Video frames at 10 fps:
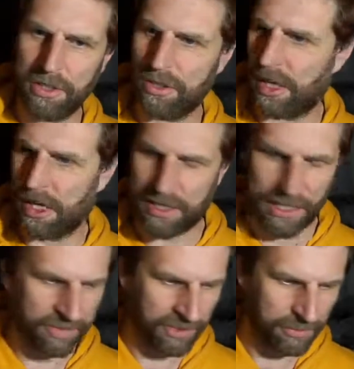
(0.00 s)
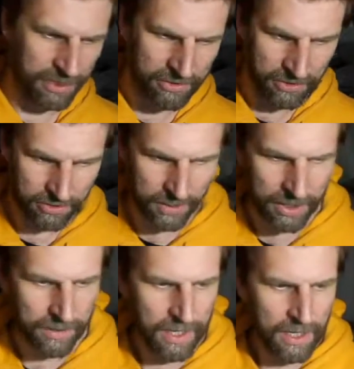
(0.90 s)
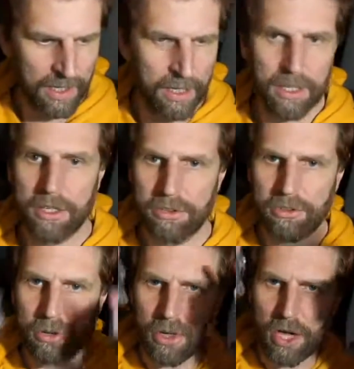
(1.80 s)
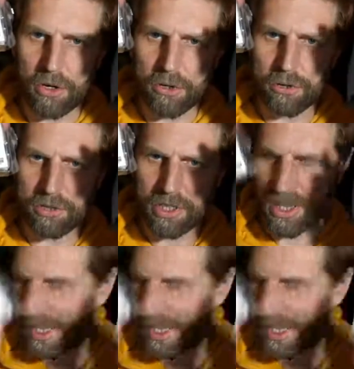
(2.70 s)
in the other day, that's XP2 as well. Two of those,